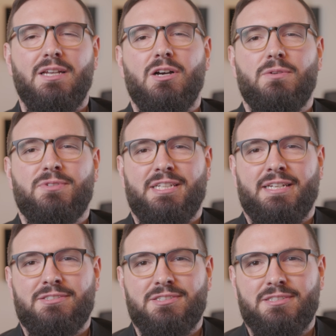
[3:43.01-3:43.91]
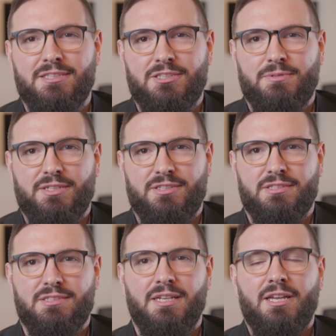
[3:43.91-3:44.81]
Hopefully the answers to these
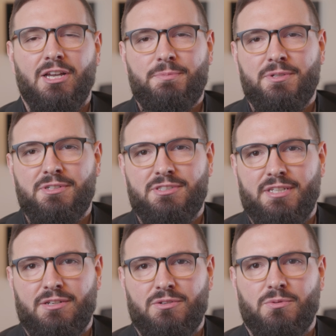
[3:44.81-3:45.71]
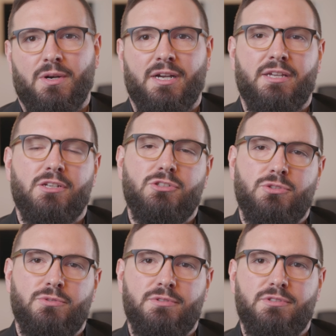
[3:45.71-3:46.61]
questions help you understand why
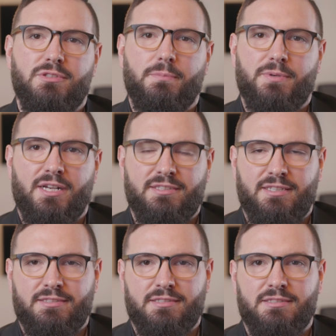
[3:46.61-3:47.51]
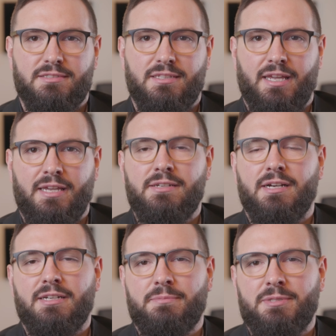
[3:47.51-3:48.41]
tools, processes, and
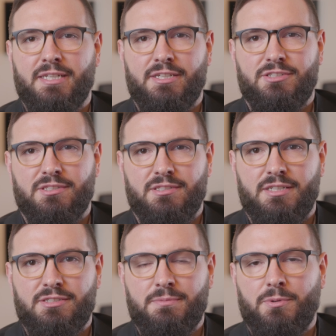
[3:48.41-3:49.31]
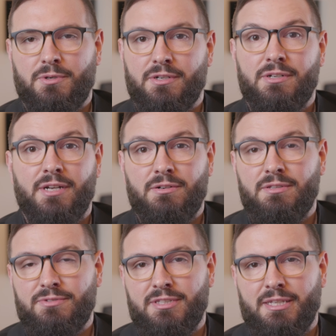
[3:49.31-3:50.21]
documentation is important not
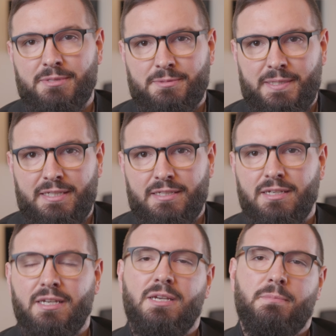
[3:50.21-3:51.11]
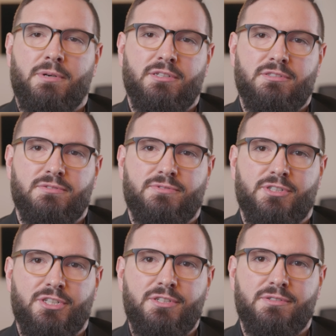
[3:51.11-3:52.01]
only for the MSP, but also for
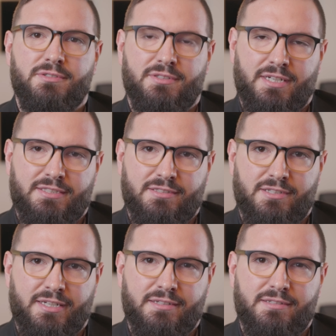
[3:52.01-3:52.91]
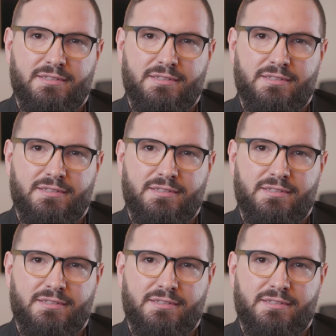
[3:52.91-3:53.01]
you as a client.